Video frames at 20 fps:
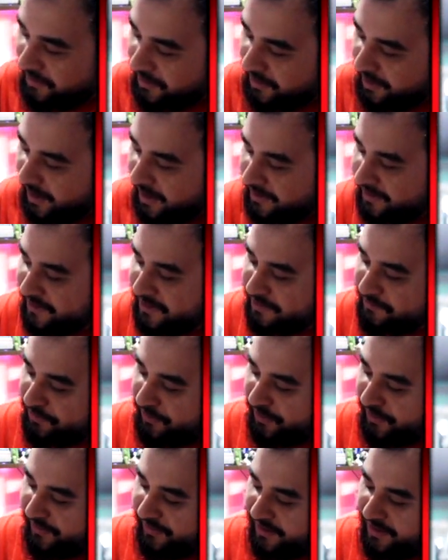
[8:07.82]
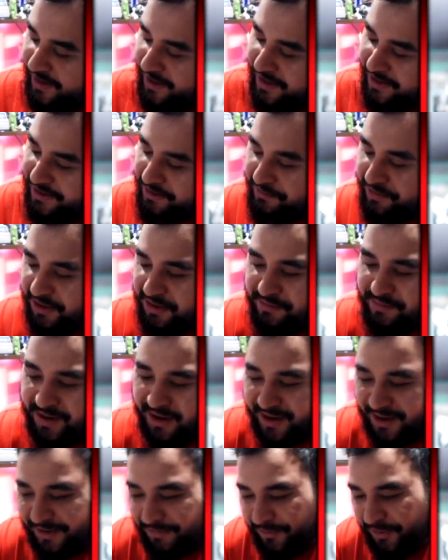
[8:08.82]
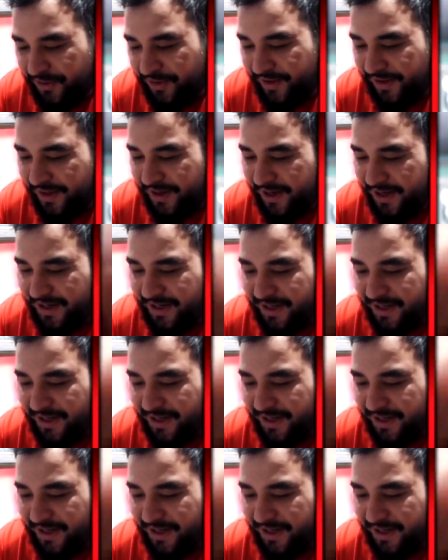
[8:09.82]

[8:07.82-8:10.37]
at this point of the card, the bottom part of the point of the card